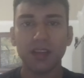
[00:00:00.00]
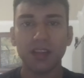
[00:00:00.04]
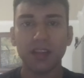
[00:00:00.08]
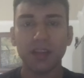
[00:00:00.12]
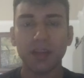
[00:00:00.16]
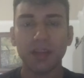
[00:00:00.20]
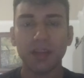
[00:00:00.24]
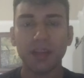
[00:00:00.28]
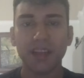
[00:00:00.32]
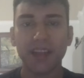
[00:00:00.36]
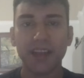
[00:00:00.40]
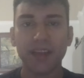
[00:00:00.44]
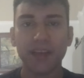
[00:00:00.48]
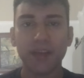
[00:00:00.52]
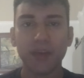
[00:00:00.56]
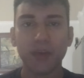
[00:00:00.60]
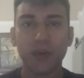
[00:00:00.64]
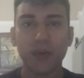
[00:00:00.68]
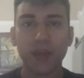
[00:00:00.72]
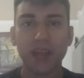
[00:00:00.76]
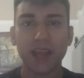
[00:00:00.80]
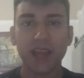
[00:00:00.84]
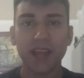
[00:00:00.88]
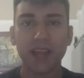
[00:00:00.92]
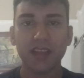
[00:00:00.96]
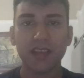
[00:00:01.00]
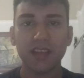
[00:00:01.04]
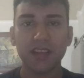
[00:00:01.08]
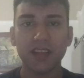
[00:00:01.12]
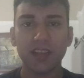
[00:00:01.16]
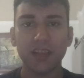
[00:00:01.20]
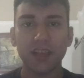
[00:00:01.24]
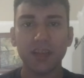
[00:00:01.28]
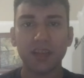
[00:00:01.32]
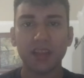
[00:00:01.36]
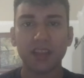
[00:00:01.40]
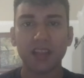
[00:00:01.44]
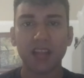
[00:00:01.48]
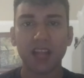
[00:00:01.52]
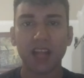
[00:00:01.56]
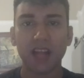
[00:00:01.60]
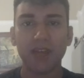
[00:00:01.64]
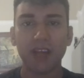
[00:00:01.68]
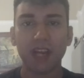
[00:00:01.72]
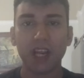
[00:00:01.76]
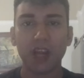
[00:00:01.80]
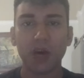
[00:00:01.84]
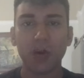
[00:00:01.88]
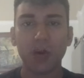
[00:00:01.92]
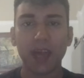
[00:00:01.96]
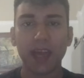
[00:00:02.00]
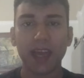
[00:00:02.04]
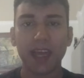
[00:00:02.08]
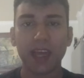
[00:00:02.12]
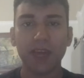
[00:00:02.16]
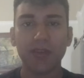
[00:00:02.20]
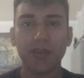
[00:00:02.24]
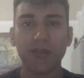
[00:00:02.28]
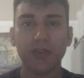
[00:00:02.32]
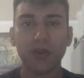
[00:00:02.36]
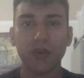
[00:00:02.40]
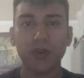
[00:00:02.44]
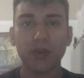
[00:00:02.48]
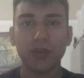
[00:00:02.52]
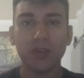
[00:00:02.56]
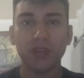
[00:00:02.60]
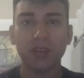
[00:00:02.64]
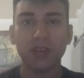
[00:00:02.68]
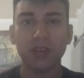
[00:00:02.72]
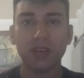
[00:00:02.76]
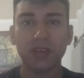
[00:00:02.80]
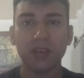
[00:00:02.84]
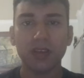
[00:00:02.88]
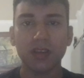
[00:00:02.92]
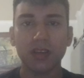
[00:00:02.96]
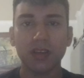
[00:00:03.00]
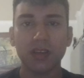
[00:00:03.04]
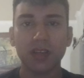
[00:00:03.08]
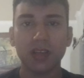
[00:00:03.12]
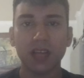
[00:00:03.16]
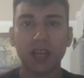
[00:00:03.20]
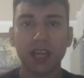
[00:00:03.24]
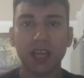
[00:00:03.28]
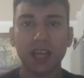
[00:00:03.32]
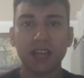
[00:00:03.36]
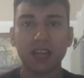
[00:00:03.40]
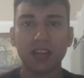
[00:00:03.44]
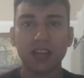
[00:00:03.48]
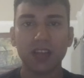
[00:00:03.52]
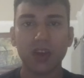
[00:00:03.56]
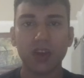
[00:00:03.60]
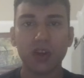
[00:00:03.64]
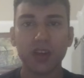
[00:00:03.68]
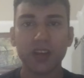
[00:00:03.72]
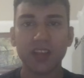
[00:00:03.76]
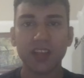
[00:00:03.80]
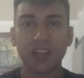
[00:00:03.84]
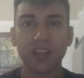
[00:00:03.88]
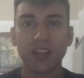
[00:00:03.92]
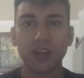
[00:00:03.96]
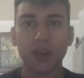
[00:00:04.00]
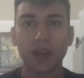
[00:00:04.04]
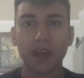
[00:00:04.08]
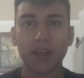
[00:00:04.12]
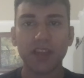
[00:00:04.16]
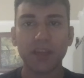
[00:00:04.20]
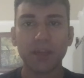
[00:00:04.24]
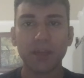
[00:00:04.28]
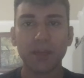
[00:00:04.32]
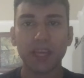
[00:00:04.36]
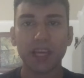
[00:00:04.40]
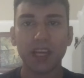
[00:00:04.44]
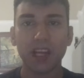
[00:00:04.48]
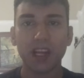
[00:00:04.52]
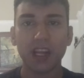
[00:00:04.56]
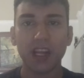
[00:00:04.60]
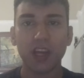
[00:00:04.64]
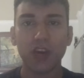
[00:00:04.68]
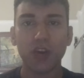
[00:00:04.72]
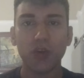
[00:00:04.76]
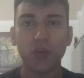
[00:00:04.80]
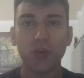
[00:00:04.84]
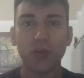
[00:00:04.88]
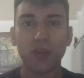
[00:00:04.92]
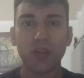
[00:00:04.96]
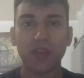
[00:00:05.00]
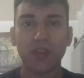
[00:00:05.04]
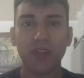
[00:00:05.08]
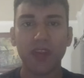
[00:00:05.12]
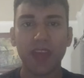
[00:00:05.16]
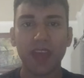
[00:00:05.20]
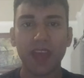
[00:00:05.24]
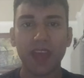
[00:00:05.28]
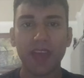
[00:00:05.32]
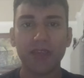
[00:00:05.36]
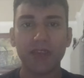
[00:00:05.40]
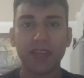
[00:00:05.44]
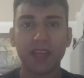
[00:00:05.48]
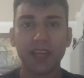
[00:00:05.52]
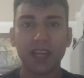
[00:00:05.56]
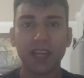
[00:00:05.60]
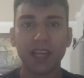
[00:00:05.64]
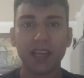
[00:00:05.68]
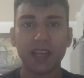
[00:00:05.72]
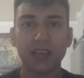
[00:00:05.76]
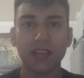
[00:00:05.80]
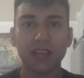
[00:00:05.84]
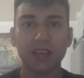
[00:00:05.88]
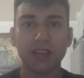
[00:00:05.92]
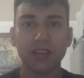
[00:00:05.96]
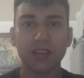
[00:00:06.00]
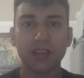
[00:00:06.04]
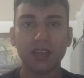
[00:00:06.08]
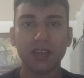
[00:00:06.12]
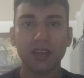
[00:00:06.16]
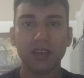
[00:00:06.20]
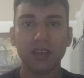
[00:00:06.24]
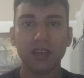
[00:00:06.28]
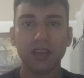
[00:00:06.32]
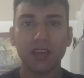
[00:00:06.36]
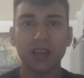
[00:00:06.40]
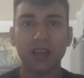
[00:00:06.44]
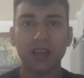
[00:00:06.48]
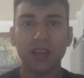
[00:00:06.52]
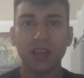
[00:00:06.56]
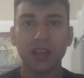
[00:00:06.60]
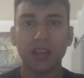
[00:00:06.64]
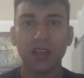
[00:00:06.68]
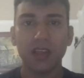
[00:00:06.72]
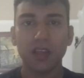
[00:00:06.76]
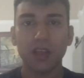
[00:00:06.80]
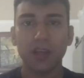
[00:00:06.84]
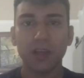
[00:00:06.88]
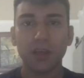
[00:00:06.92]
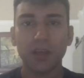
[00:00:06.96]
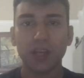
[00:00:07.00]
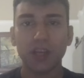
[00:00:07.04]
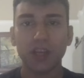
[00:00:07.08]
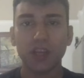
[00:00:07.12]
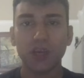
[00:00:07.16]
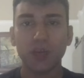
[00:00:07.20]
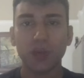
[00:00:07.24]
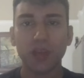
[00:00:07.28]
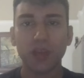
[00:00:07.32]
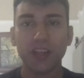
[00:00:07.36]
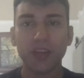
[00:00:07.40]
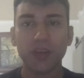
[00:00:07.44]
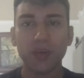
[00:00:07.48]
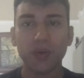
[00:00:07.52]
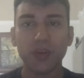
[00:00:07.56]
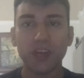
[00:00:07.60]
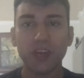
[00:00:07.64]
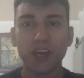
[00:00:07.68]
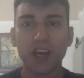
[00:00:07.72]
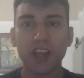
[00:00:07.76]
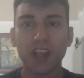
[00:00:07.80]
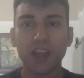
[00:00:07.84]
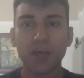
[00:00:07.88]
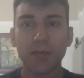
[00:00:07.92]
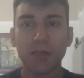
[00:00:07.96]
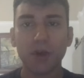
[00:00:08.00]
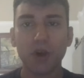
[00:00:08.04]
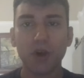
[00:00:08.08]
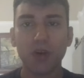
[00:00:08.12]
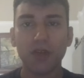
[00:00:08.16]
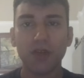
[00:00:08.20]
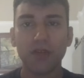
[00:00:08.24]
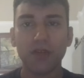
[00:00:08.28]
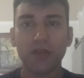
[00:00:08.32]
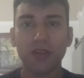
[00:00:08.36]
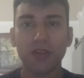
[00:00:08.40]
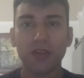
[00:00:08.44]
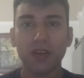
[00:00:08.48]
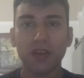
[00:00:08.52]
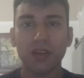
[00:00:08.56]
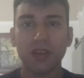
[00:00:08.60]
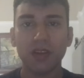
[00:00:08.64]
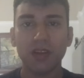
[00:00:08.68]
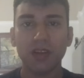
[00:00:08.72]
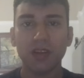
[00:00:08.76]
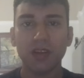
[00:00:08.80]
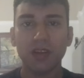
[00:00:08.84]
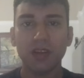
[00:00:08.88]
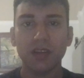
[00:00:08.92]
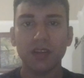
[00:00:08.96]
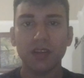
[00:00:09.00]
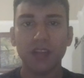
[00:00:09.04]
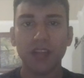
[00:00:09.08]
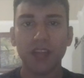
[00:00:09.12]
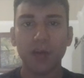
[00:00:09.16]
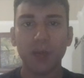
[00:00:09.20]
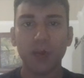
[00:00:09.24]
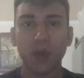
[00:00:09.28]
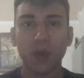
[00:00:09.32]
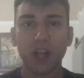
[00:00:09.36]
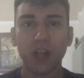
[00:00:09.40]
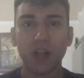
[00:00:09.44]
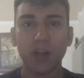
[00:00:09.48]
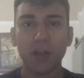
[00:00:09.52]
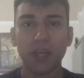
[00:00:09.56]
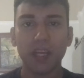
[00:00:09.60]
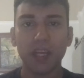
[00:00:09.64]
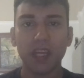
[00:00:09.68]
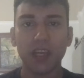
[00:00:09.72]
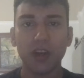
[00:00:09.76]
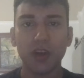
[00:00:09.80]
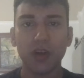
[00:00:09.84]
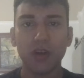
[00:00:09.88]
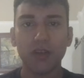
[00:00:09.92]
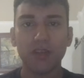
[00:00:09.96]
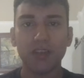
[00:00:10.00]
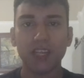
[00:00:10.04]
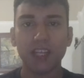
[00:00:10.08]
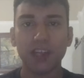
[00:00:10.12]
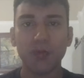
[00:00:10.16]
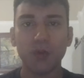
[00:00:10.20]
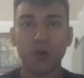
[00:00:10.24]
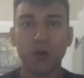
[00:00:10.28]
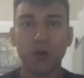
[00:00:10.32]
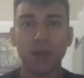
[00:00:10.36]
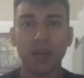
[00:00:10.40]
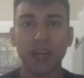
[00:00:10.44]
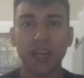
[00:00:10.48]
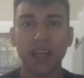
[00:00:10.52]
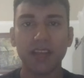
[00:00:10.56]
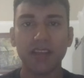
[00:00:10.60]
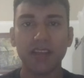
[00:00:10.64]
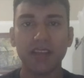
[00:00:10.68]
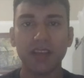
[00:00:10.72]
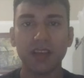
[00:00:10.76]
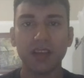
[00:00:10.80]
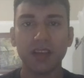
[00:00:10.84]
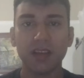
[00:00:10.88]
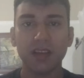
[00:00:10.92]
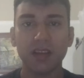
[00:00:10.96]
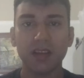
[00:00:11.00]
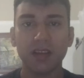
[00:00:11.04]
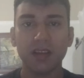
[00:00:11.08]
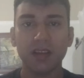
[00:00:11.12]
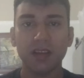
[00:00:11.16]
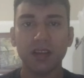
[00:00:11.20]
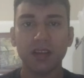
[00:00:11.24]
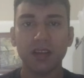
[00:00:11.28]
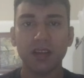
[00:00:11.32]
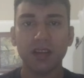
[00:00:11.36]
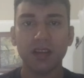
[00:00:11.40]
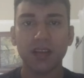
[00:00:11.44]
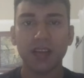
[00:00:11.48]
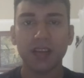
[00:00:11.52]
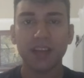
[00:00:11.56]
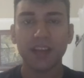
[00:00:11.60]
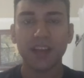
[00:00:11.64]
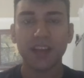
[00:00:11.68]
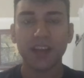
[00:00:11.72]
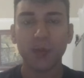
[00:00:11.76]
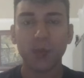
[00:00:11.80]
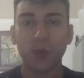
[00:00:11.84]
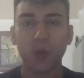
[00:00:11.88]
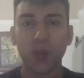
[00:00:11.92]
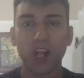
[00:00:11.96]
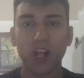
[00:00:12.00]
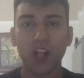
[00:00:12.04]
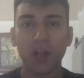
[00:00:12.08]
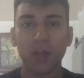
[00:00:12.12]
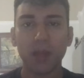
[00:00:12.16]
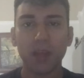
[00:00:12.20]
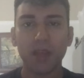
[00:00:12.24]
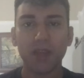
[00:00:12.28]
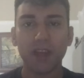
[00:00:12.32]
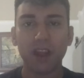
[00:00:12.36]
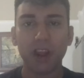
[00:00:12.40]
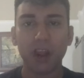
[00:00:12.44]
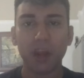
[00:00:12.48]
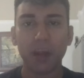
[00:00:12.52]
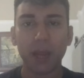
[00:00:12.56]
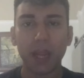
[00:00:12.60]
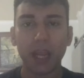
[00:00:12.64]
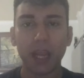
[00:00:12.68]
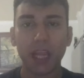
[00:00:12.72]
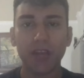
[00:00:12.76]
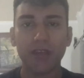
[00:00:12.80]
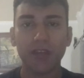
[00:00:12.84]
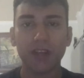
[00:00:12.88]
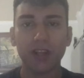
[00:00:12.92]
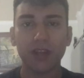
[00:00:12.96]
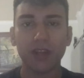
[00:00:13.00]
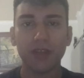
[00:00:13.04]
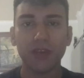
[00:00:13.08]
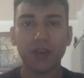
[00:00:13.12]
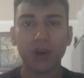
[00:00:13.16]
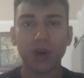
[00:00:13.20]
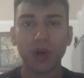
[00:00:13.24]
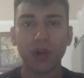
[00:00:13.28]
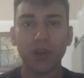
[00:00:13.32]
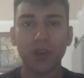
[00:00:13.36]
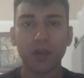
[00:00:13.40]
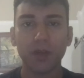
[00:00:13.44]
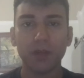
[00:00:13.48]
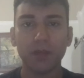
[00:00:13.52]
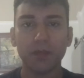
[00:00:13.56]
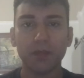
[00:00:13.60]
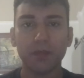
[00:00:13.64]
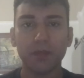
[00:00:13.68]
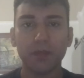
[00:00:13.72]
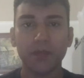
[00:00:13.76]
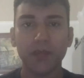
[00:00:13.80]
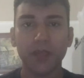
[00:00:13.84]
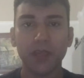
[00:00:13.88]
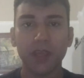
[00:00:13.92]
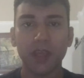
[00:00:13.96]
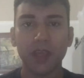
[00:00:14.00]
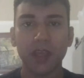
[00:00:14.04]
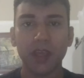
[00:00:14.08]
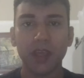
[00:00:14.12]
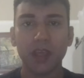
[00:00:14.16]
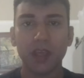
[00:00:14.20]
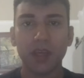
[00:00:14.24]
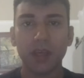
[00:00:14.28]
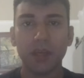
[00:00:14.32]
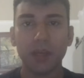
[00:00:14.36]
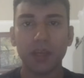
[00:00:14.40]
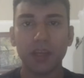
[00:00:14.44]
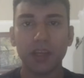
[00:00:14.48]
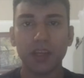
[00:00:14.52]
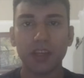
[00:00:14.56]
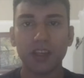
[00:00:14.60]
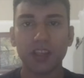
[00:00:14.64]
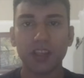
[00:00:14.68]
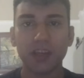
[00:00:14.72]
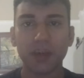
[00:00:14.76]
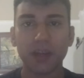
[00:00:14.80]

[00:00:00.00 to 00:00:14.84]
They will downgrade, they will settle for low hanging fruit as long as they don't have to be alone with their feelings. Because when you cut them off, they will be constantly ruminating and it will be very painful for them because